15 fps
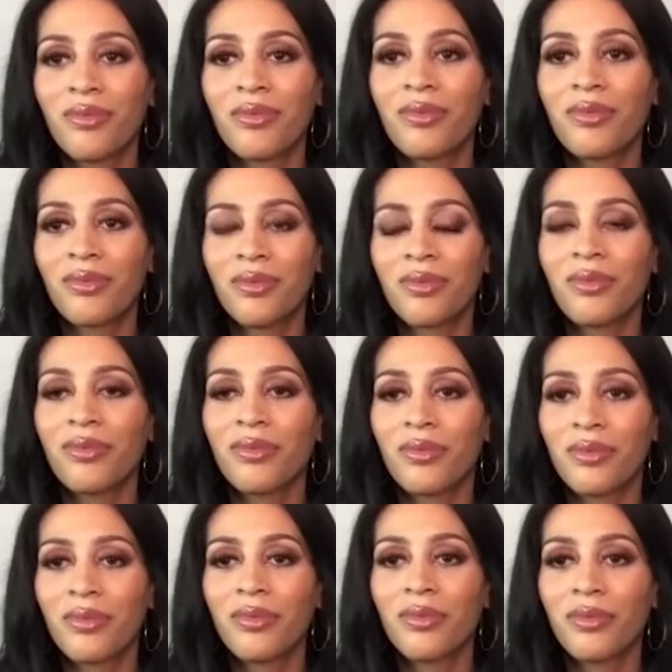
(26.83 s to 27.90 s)

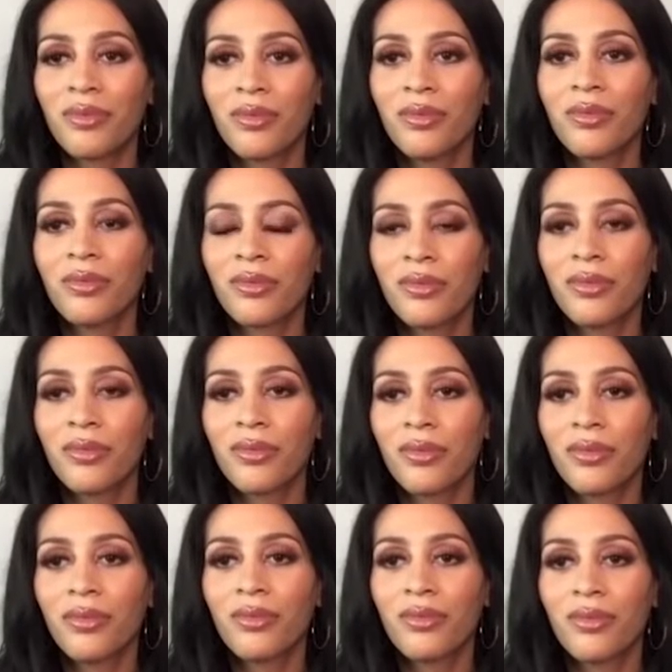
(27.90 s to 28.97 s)

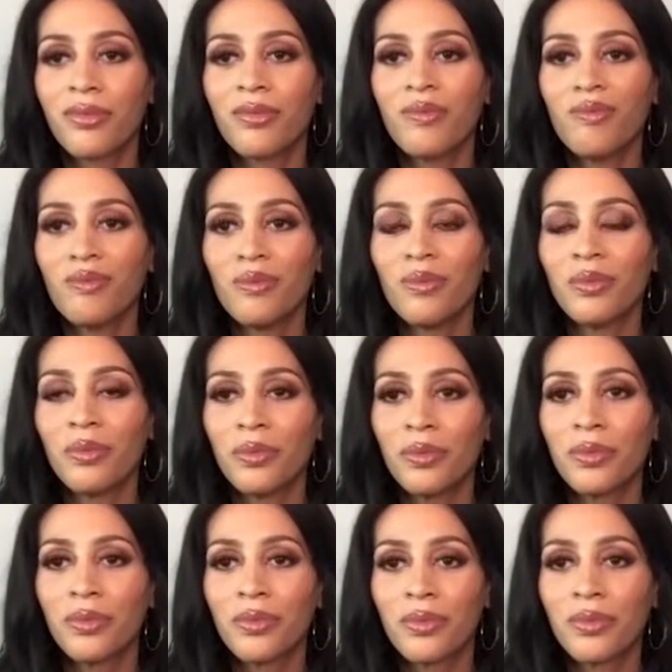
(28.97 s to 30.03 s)

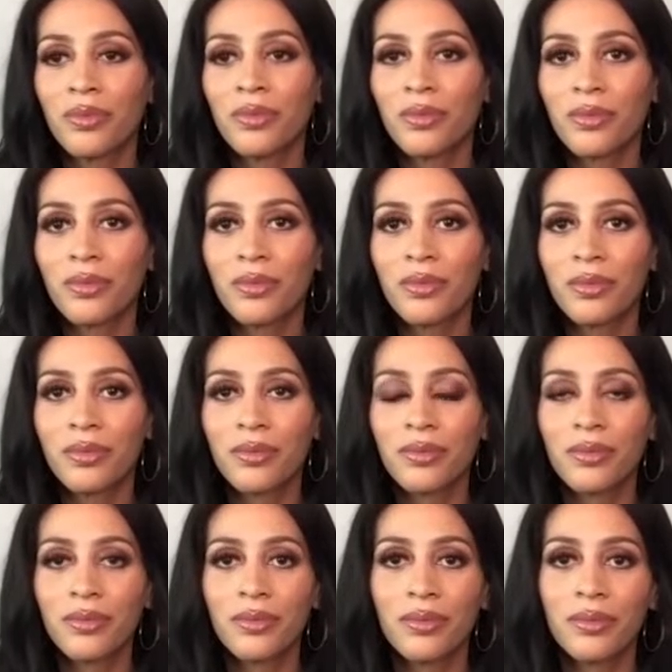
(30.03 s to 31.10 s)

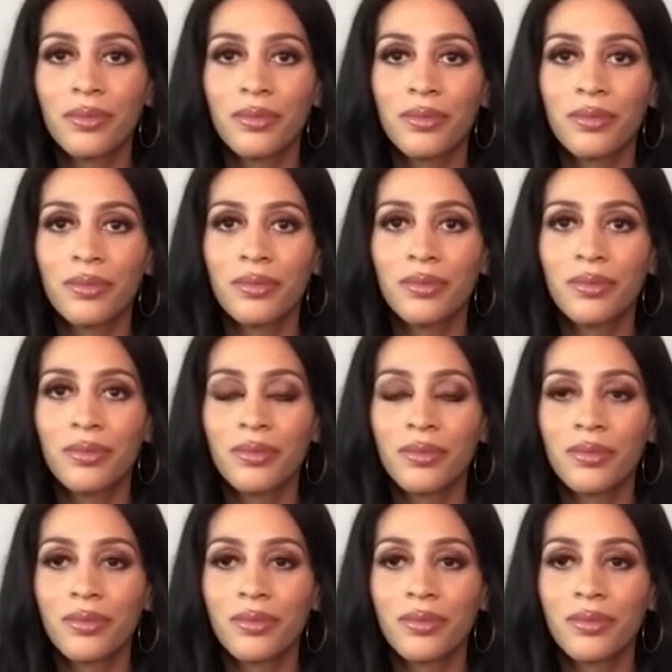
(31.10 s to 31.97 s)
[no speech]